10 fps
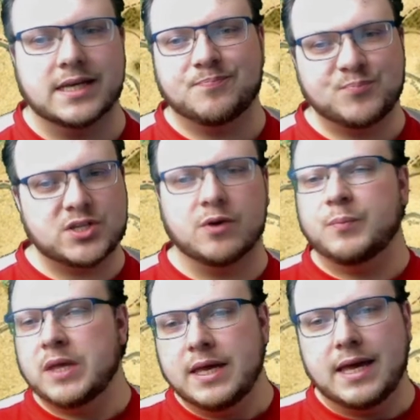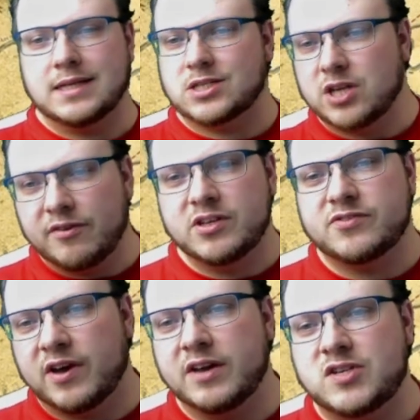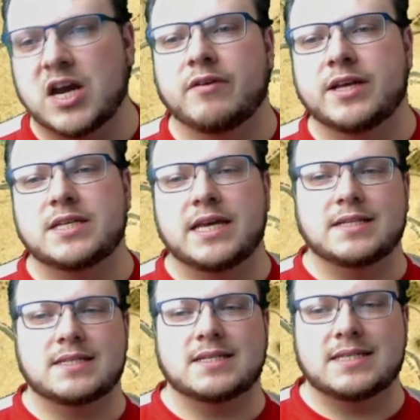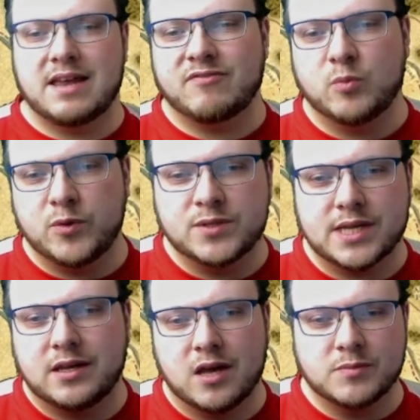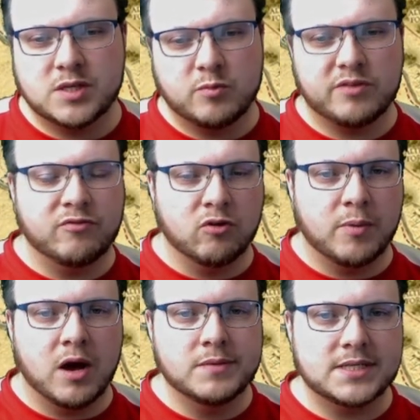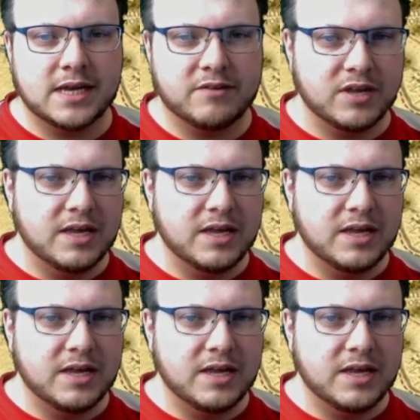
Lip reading: So, it's a toughness 5 chariot, it's 7 wounds, and it comes in with a 4-up armor save.